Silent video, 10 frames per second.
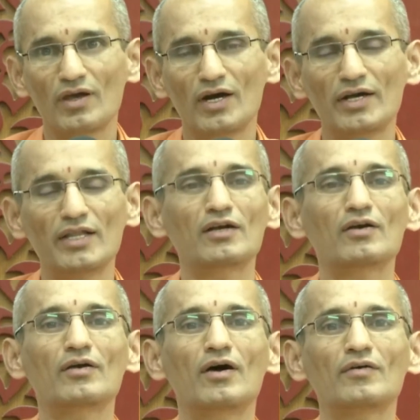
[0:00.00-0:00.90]
and
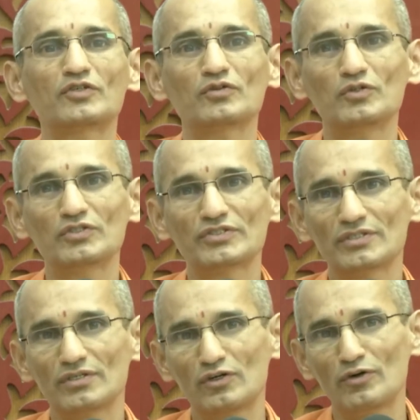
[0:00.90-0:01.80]
then
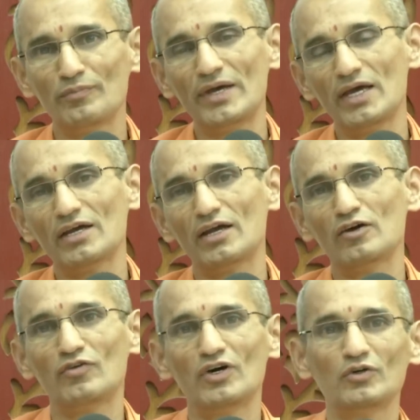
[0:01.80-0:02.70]
afterwards you come back
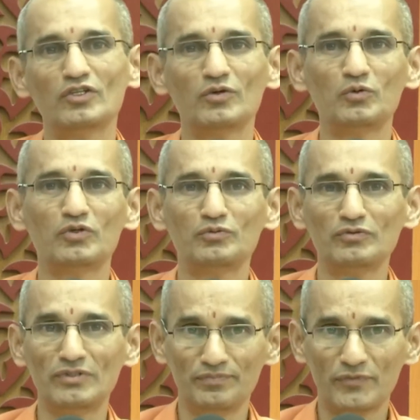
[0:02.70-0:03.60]
and follow the route
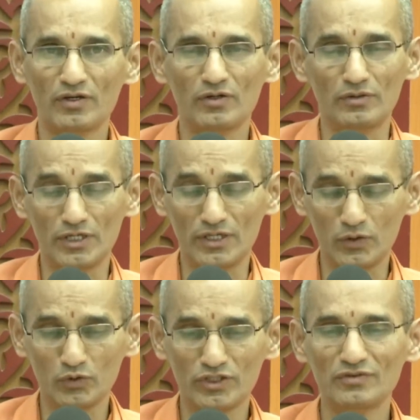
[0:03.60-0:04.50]
to
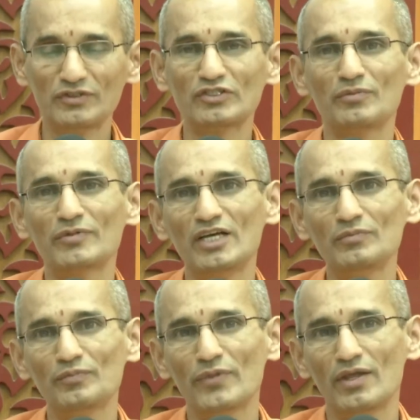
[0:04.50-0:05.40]
Ayodhya for some
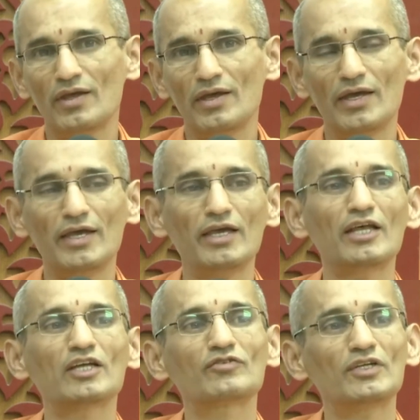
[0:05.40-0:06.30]
time.
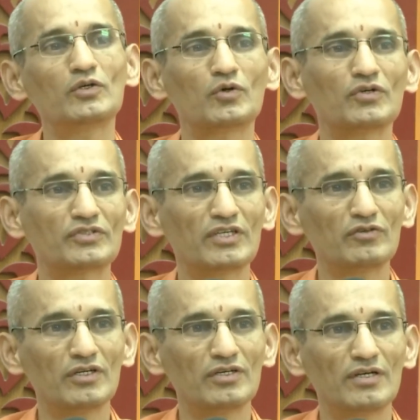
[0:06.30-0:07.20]
Again actually you cross the
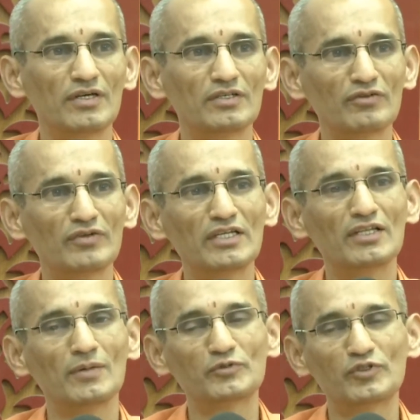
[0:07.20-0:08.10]
river somewhere
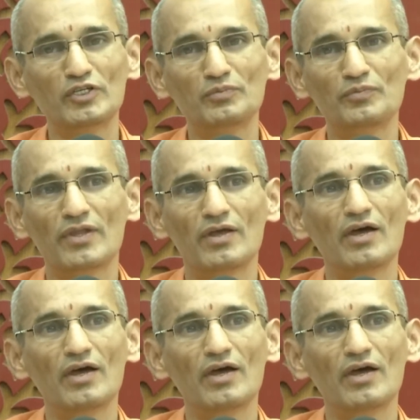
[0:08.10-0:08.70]
in upstream